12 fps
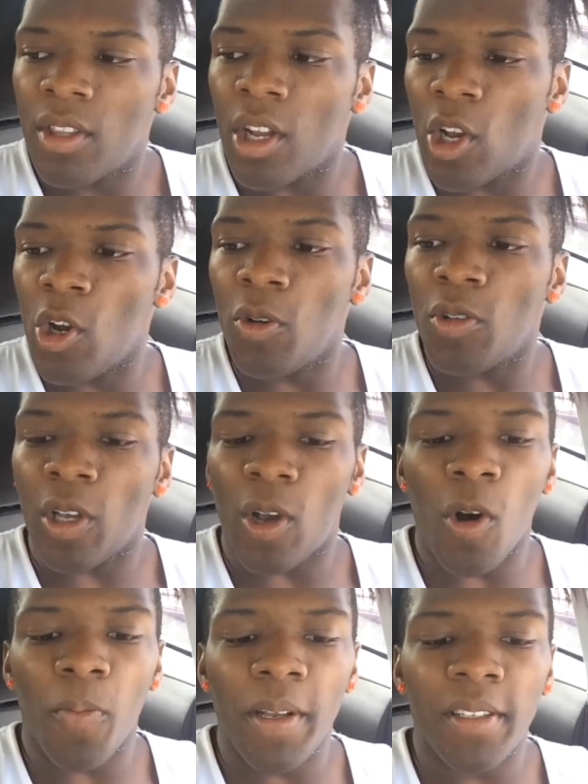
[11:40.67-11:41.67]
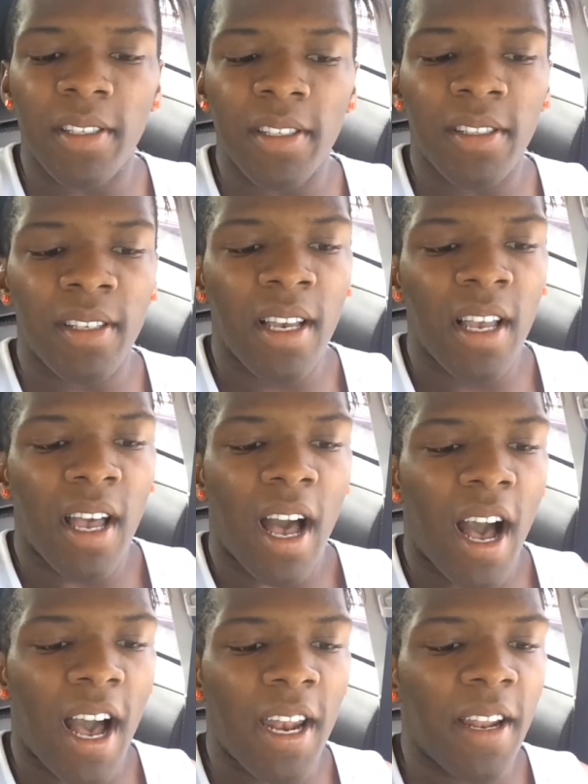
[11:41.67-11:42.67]
the gold pieces,
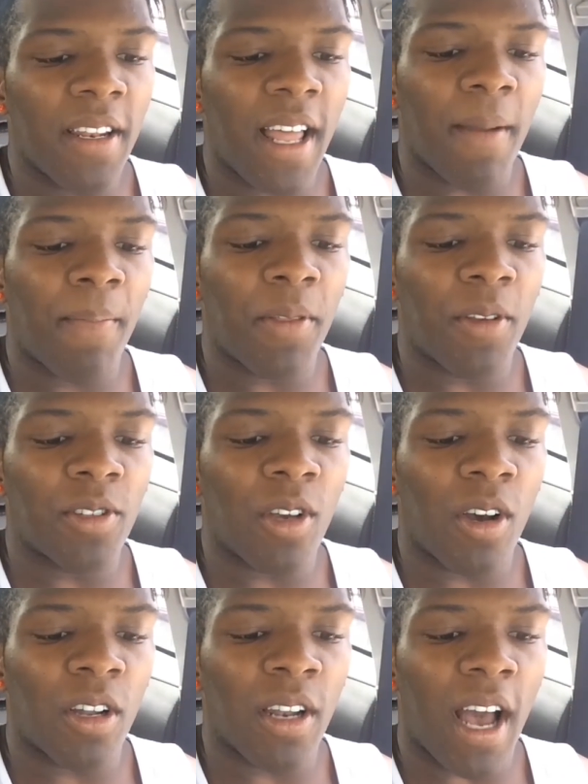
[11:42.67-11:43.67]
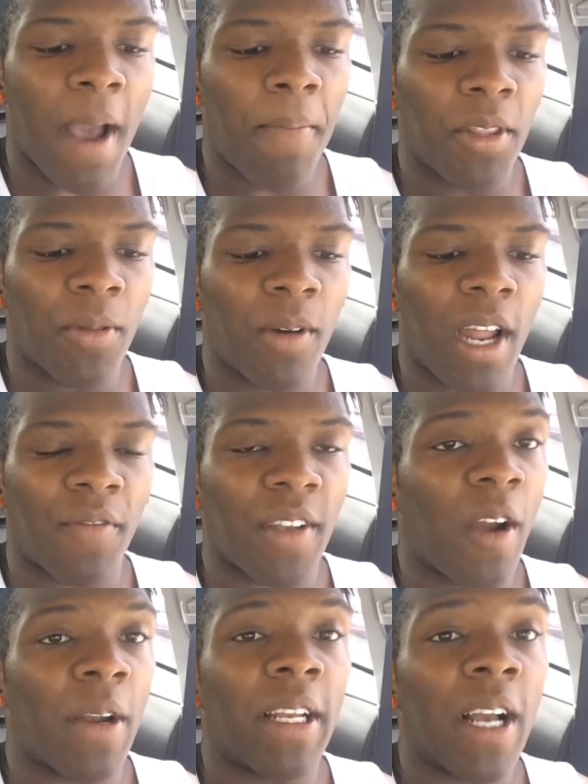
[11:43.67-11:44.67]
I didn't like put those on. I put them on after
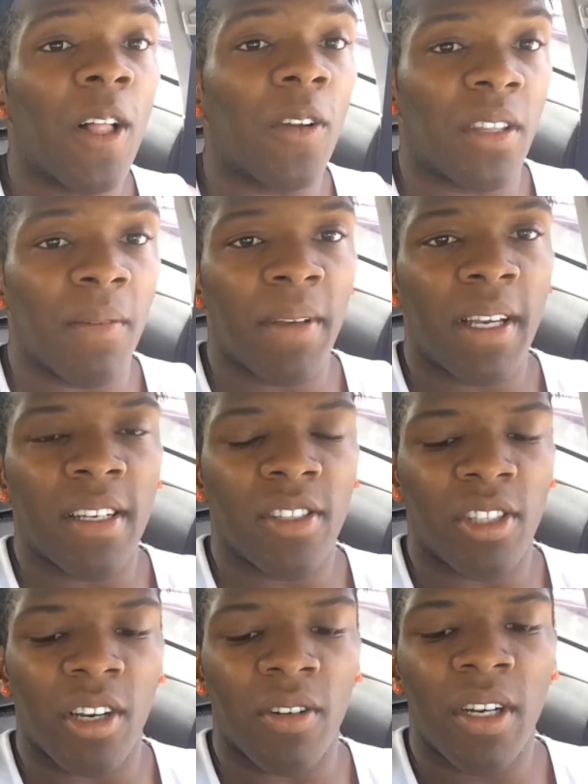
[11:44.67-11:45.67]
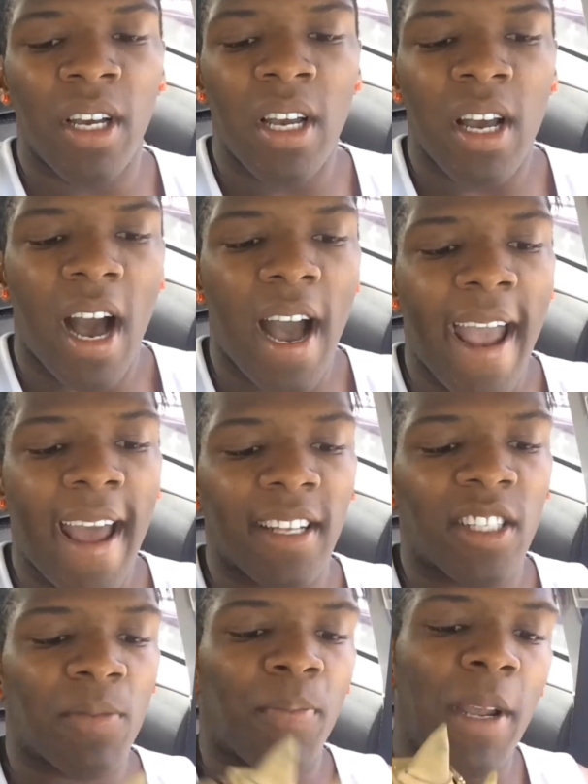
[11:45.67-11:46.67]
I already colored them because, you know, I had
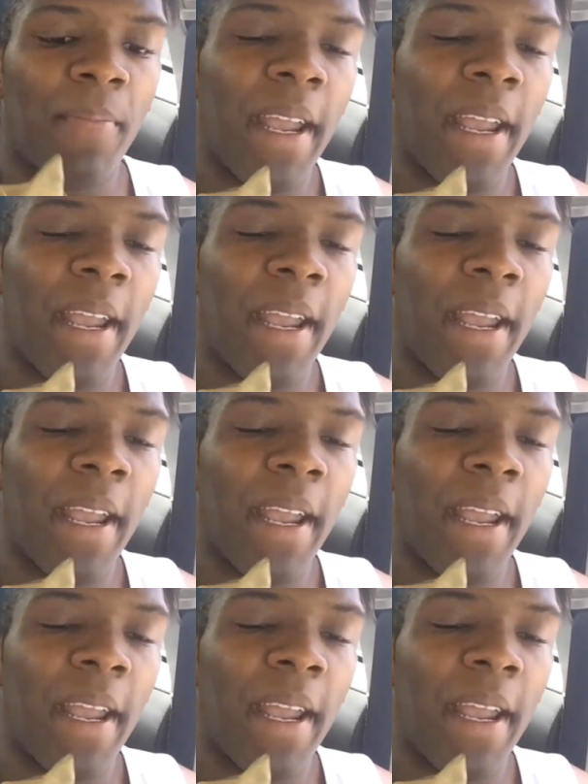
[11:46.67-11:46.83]
a spray